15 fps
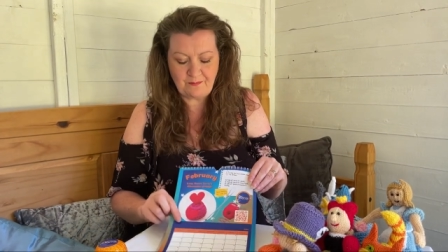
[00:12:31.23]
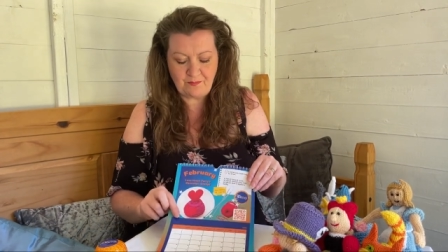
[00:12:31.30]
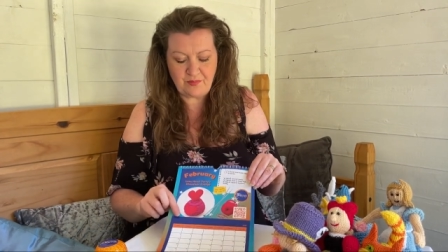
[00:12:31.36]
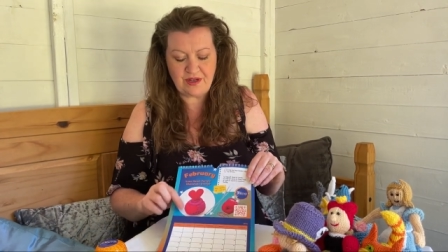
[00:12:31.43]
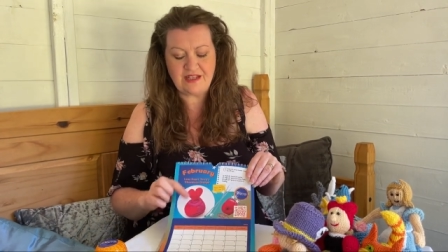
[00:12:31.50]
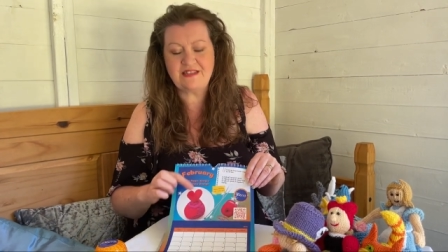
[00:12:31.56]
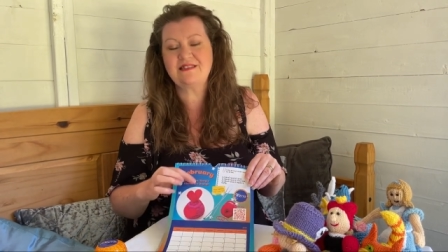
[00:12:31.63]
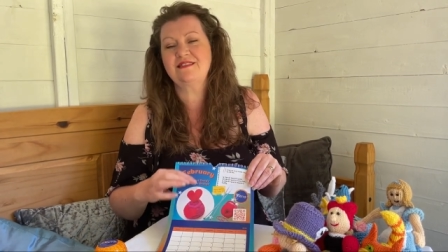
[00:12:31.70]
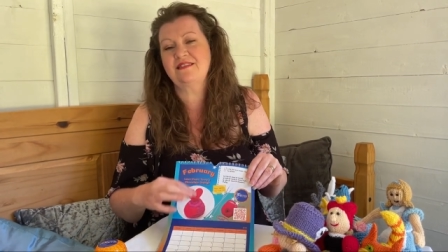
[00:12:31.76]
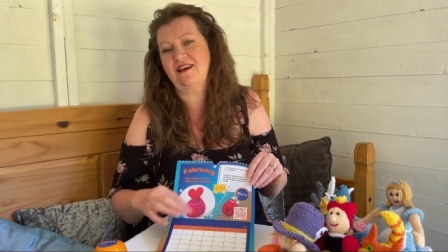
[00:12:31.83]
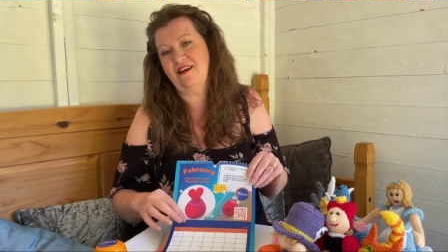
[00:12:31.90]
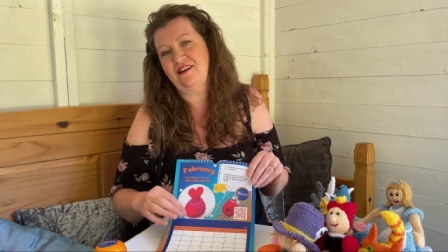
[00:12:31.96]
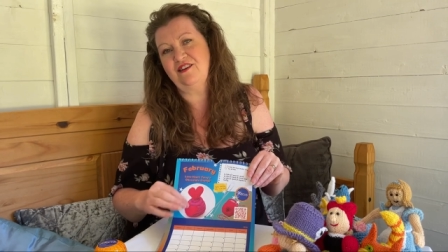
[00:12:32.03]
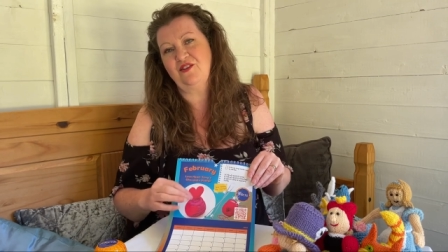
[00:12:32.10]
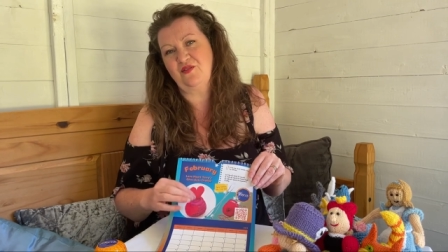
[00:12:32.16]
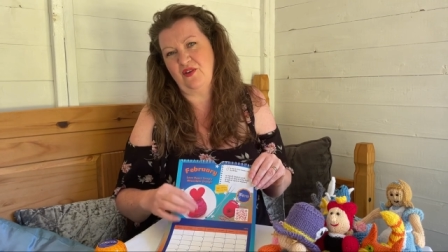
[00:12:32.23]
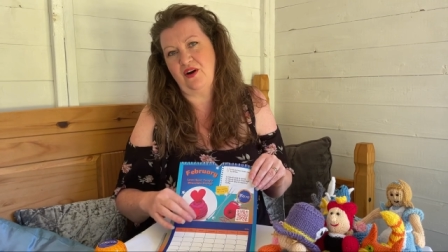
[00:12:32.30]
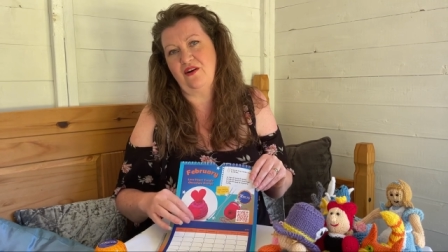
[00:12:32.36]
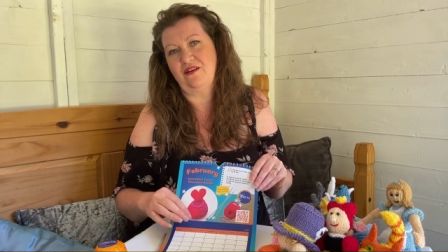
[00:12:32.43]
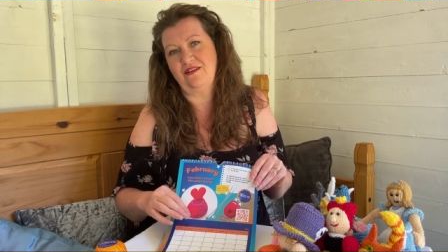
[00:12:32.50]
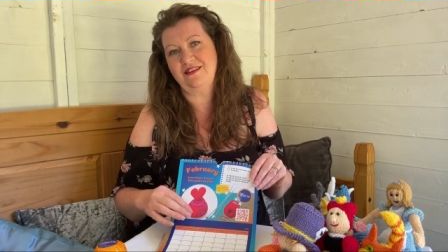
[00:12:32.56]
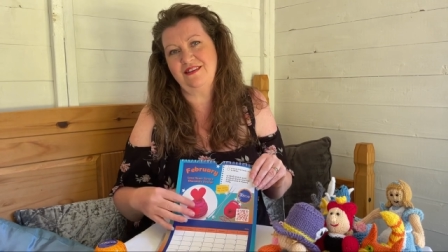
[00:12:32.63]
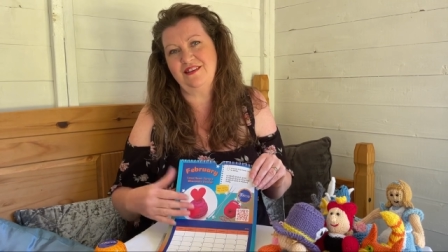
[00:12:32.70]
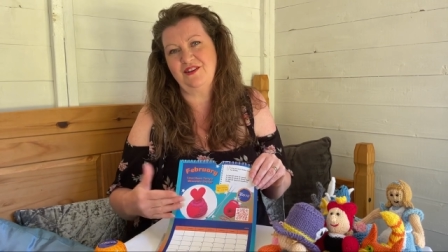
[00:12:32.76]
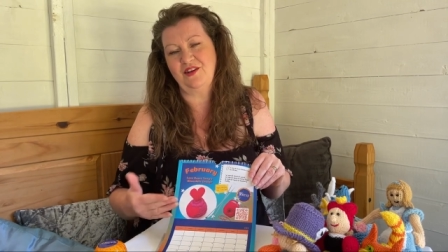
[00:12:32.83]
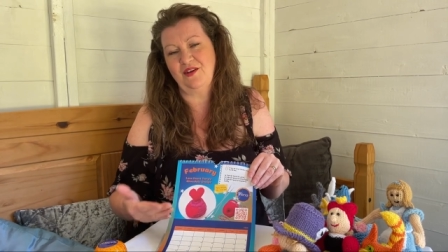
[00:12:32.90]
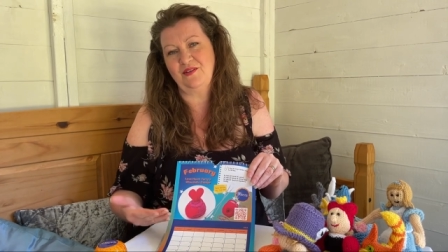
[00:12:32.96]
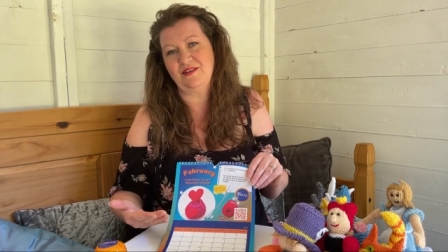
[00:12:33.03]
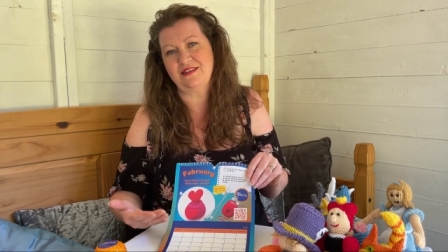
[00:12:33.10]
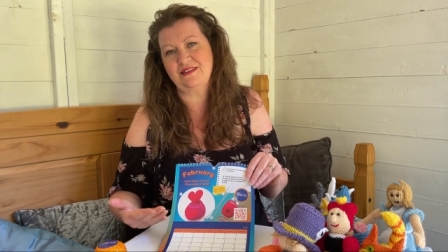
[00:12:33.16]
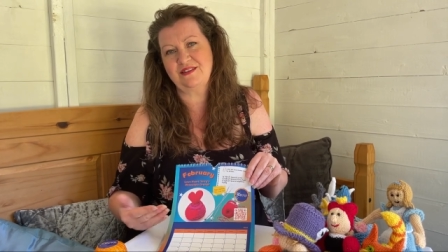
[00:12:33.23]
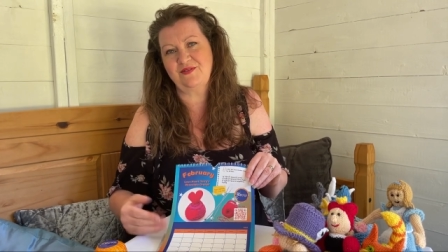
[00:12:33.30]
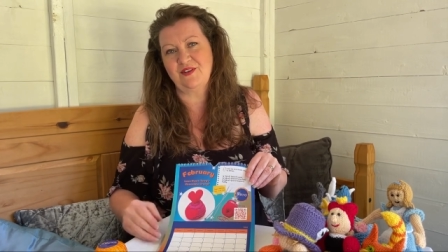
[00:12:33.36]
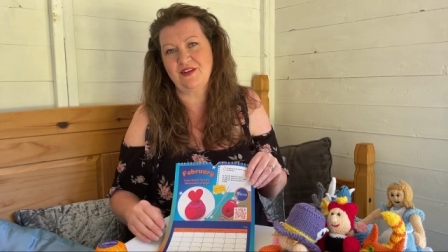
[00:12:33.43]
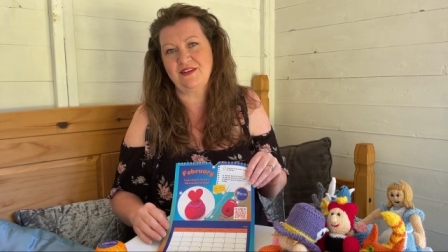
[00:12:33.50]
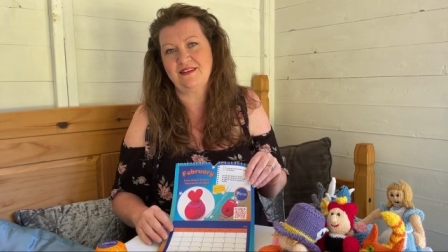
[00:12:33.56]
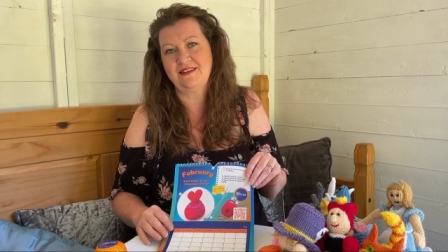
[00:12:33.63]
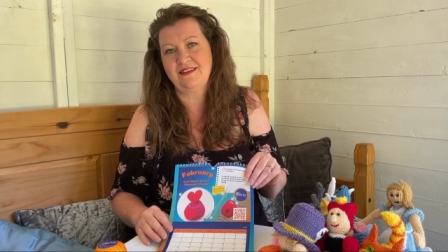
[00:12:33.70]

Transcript: but it's a love heart you know it's for